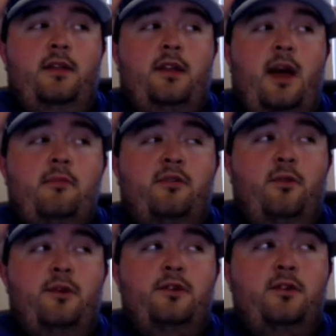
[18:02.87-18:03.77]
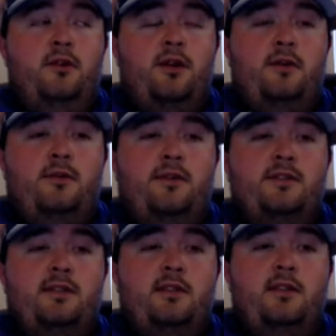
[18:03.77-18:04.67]
time before in New York it
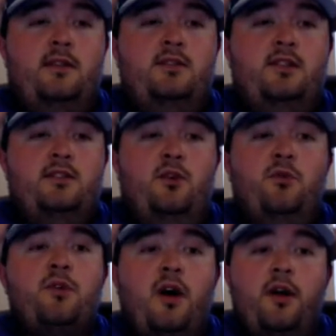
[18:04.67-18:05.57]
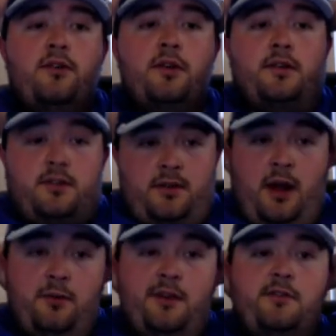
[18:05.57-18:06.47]
was just over 100. So
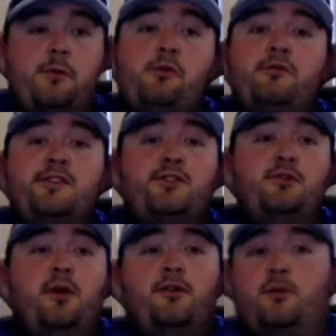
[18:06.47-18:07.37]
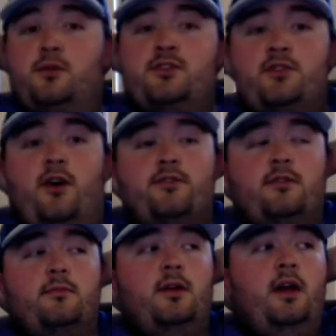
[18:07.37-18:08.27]
now we're even approaching 200, which is
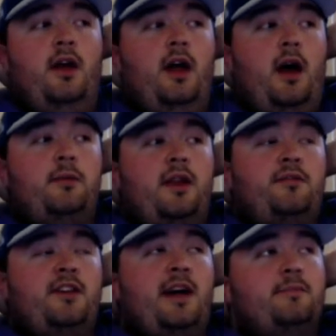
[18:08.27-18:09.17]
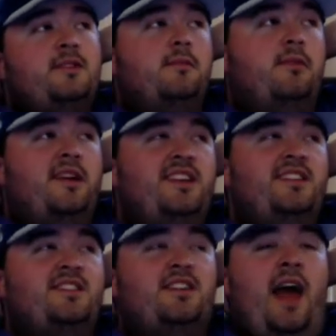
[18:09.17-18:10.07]
awesome. I mean, every time
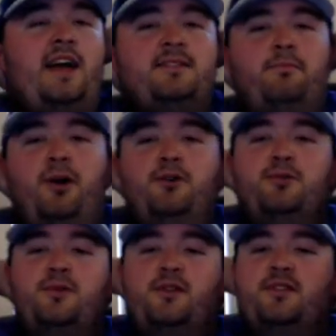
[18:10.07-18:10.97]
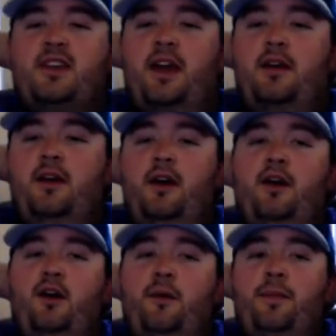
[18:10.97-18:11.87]
somebody has a post where they're saying,
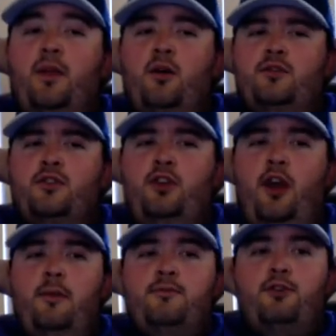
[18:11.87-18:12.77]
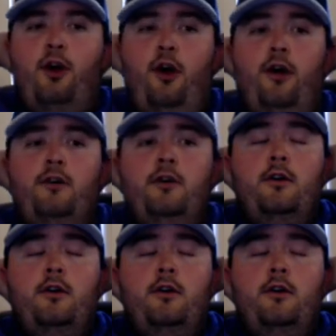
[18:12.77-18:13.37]
"Is the game dead?"